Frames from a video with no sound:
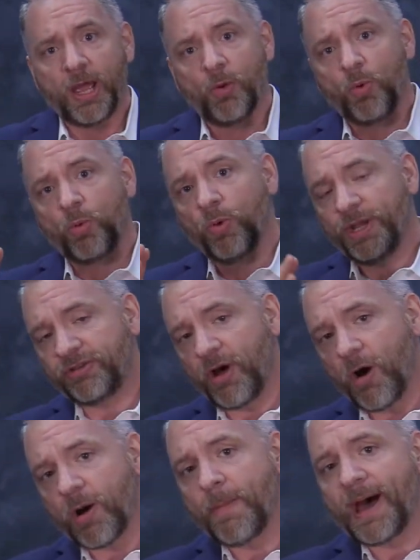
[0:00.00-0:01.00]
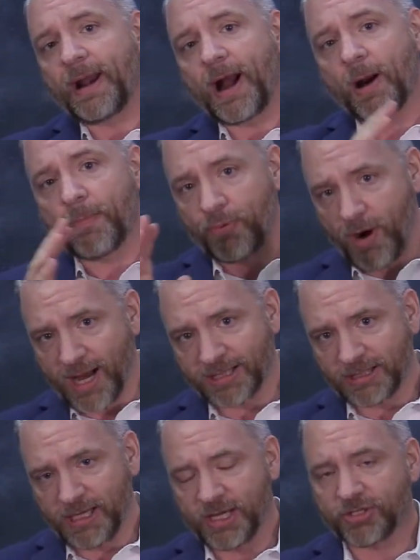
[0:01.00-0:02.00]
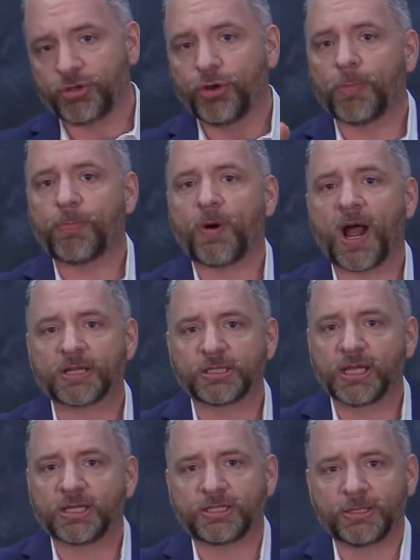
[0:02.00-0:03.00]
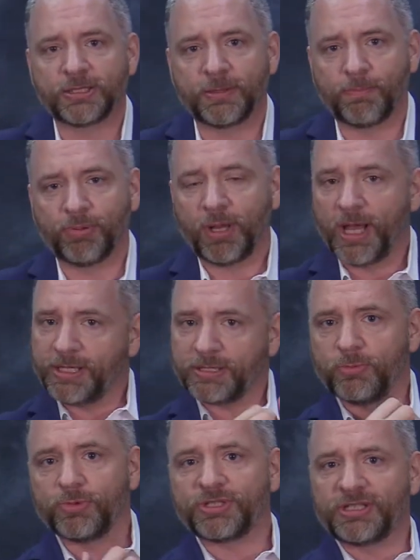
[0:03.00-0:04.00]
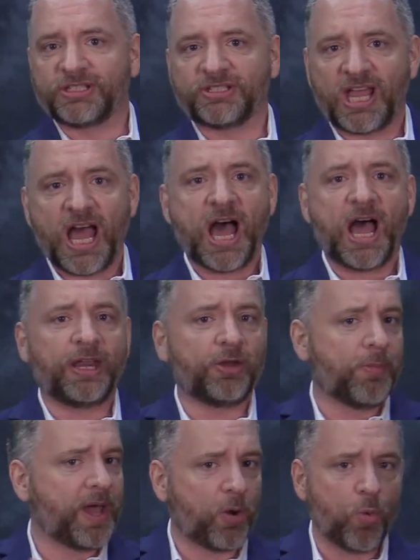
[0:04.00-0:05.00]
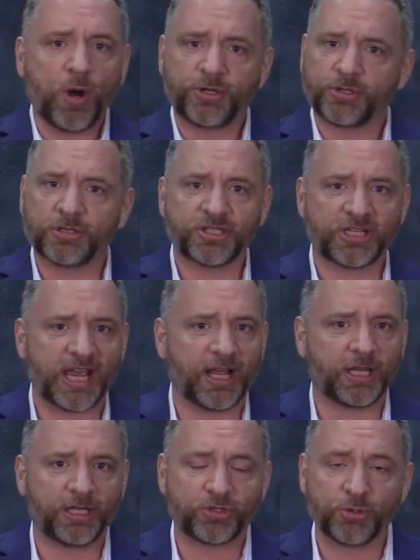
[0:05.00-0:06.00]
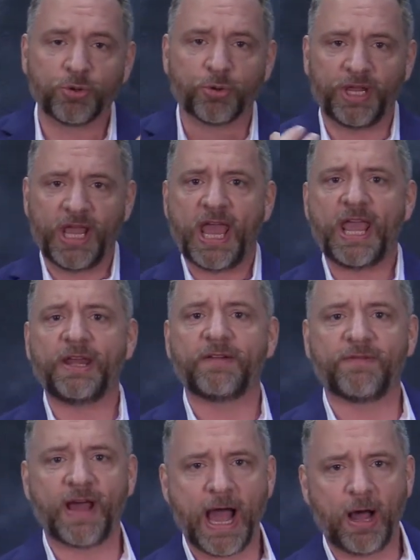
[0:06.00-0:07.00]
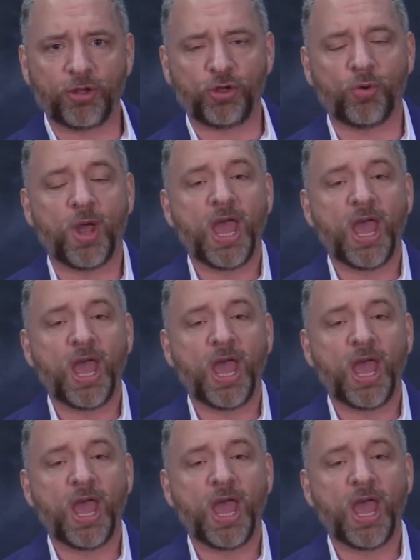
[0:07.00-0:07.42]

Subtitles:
When we talk about our process, your process is in place and was designed, no matter what you're selling, to create value.